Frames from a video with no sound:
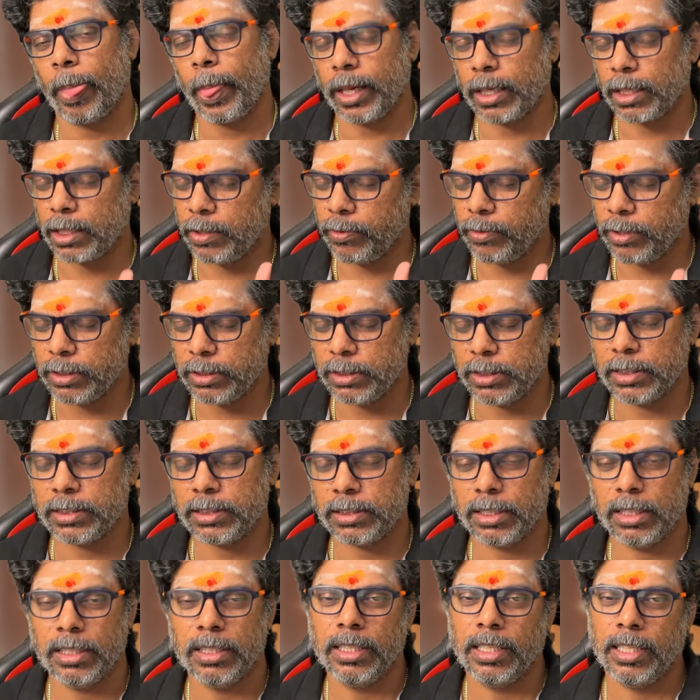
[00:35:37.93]
give us just
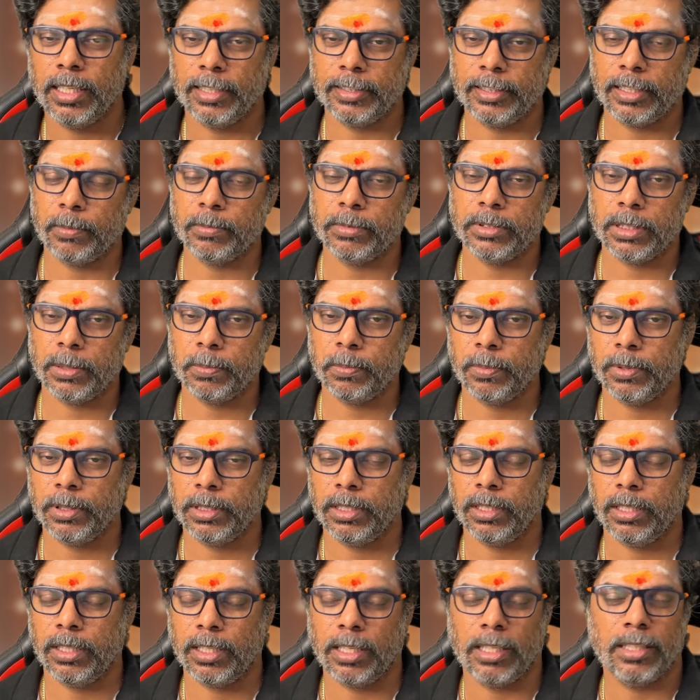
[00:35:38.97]
a thumbs up
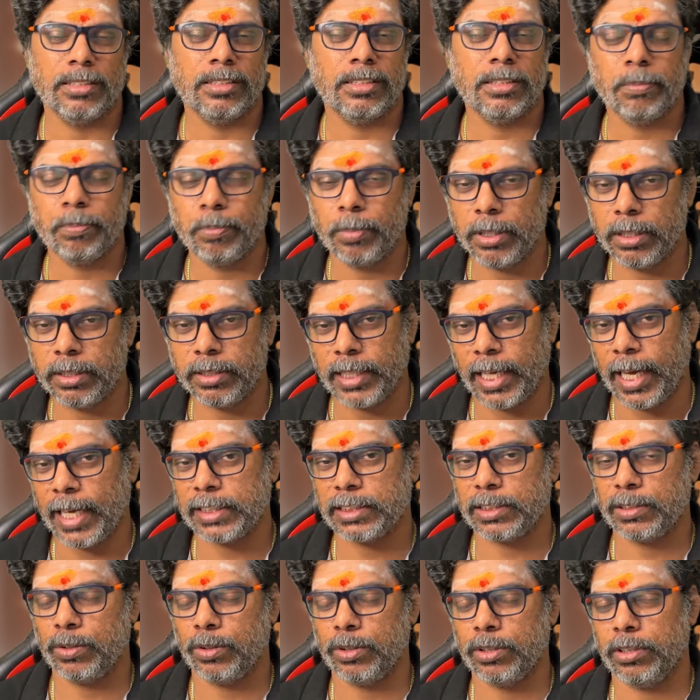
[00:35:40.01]
or a simple thanks
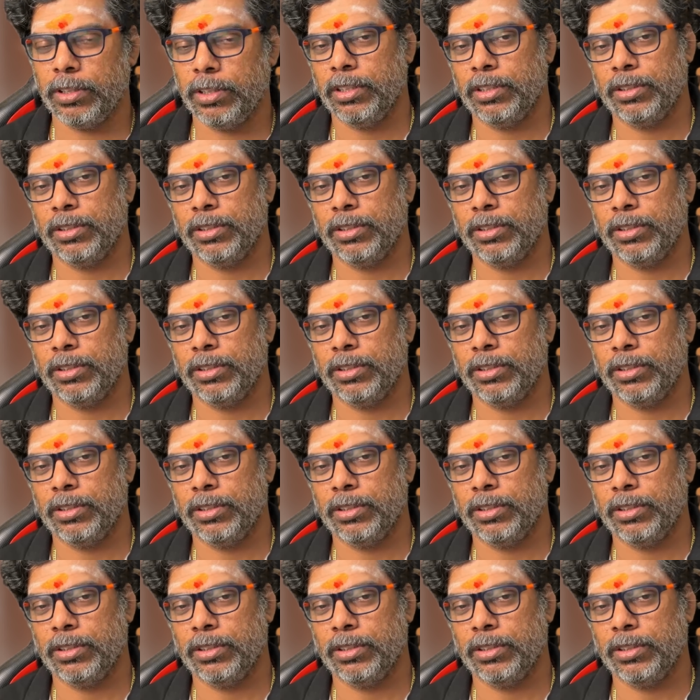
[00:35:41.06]
note